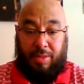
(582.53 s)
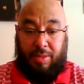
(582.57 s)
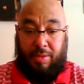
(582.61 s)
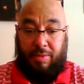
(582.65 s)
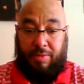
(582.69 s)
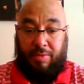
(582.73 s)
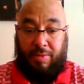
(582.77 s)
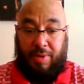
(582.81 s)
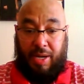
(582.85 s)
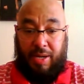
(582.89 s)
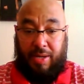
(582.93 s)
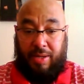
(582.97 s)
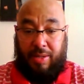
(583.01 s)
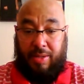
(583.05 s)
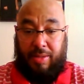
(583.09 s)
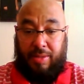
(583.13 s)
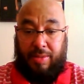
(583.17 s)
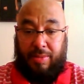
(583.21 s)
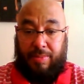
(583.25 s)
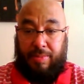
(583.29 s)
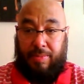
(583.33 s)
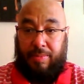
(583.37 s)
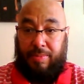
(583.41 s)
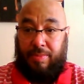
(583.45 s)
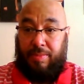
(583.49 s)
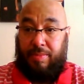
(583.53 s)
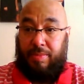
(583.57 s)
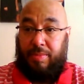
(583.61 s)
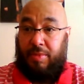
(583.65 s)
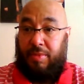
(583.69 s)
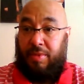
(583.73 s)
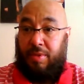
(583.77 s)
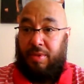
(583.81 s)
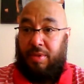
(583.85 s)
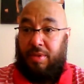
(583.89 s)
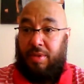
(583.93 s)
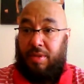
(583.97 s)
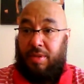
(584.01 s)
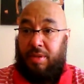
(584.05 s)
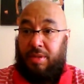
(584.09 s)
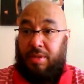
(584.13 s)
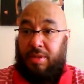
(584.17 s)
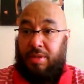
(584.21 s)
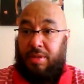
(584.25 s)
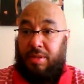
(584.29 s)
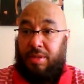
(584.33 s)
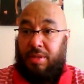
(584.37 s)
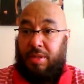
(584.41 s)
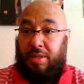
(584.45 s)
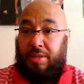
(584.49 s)
All right.
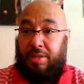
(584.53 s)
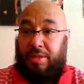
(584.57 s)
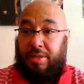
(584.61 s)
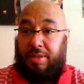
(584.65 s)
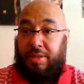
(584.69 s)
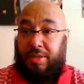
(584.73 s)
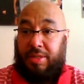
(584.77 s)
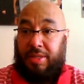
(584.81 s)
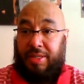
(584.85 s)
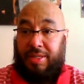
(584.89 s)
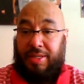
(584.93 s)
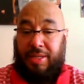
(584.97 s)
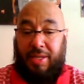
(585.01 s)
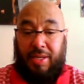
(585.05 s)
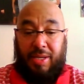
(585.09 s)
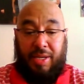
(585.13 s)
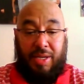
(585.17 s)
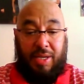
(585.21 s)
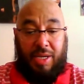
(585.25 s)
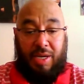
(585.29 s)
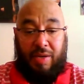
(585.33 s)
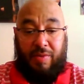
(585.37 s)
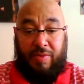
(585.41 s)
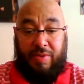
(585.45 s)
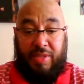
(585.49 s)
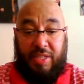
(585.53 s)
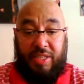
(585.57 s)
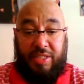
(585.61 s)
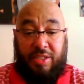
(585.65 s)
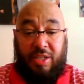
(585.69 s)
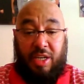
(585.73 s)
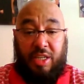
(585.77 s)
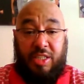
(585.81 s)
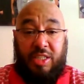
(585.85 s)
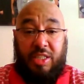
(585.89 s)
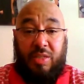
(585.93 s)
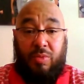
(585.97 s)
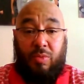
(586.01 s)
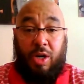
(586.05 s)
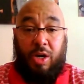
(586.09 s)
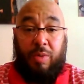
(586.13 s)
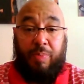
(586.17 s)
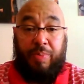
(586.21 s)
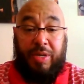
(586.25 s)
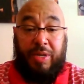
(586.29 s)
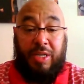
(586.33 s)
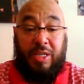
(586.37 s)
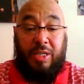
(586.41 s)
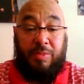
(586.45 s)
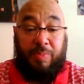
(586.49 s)
Let's see. If this doesn't
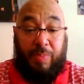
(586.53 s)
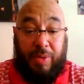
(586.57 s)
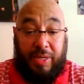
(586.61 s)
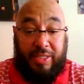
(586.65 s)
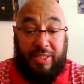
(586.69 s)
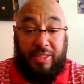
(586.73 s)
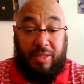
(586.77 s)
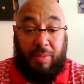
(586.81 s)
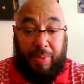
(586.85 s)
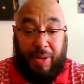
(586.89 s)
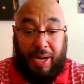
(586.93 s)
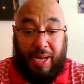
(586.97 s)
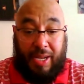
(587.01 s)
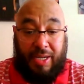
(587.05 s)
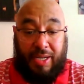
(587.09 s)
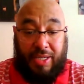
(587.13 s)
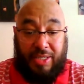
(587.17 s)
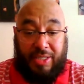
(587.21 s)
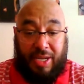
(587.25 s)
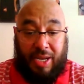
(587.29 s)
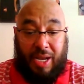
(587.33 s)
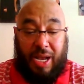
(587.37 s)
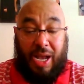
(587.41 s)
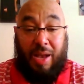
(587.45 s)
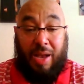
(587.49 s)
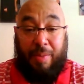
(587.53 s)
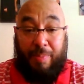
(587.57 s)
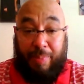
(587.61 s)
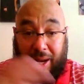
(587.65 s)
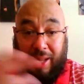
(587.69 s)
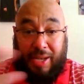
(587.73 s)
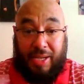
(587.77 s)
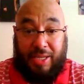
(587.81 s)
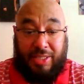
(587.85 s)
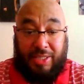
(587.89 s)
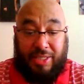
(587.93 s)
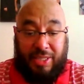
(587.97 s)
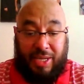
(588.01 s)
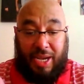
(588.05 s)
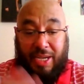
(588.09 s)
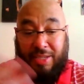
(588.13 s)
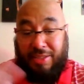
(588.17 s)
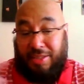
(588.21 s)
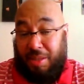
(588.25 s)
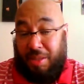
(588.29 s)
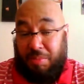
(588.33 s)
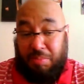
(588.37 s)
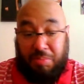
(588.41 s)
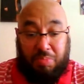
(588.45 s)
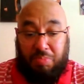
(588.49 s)
work, please apologize. I
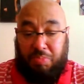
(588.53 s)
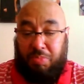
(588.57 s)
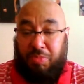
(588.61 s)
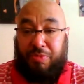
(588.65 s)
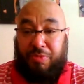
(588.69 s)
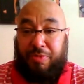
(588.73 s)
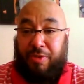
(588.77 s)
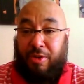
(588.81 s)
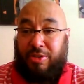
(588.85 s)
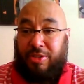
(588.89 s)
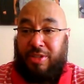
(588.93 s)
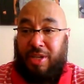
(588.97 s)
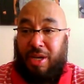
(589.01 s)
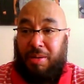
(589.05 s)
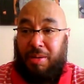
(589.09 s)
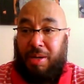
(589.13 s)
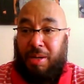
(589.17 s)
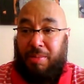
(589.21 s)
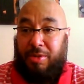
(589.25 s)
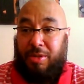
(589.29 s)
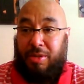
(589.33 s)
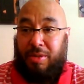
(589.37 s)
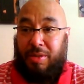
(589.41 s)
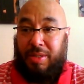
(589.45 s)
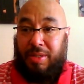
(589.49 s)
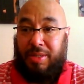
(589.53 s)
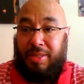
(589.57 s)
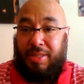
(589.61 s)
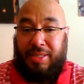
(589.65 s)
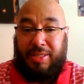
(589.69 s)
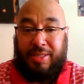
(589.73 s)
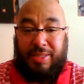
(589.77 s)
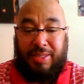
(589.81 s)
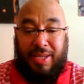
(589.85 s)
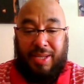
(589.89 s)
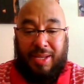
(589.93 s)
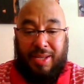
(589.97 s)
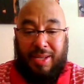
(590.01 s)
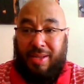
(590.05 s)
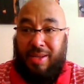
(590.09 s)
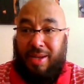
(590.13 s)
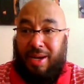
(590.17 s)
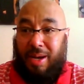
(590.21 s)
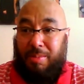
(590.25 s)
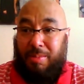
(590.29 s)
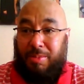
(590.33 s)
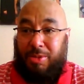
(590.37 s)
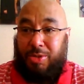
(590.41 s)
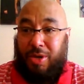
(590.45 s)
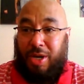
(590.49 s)
apologize. First time I'm doing this.
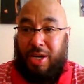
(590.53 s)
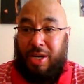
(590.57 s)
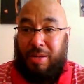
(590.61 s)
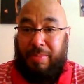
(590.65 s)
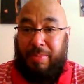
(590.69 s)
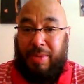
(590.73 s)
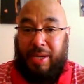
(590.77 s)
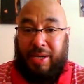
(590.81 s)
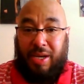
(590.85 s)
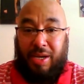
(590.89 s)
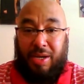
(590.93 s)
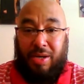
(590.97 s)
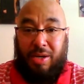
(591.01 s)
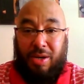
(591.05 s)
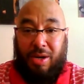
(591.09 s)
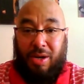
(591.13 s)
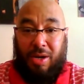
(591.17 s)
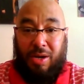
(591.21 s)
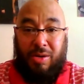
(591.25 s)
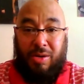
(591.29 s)
I'm trying to make it